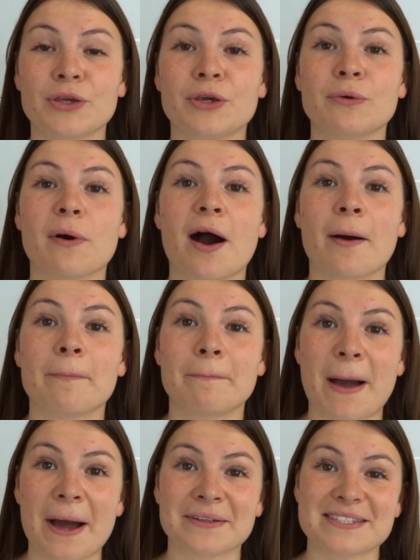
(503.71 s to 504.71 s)
you are
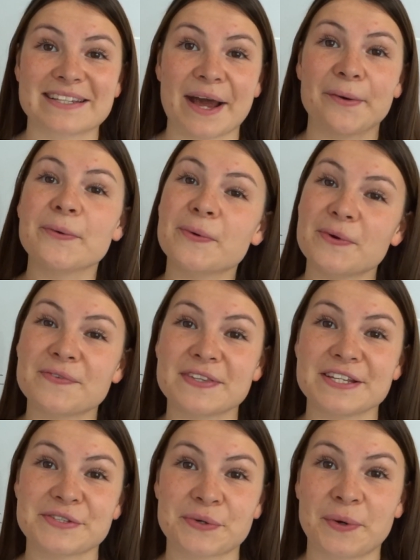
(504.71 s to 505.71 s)
bound to get all of
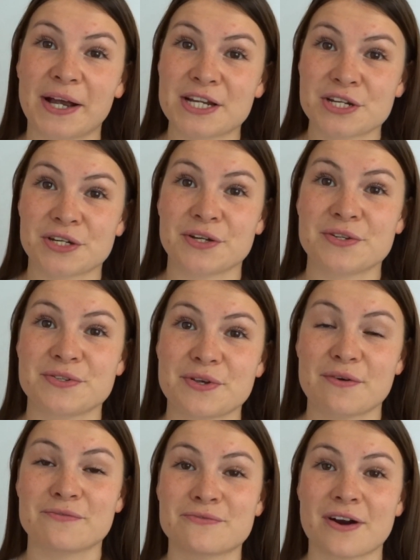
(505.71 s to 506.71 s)
these
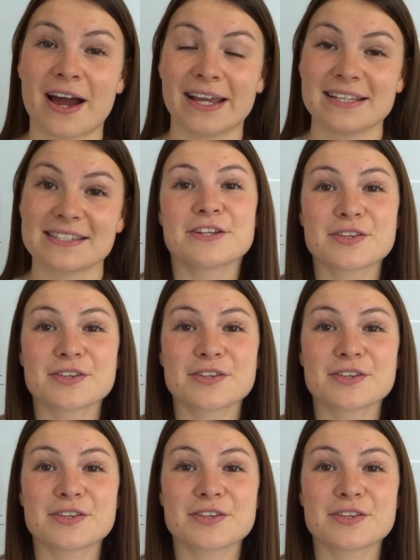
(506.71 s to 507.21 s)
questions right.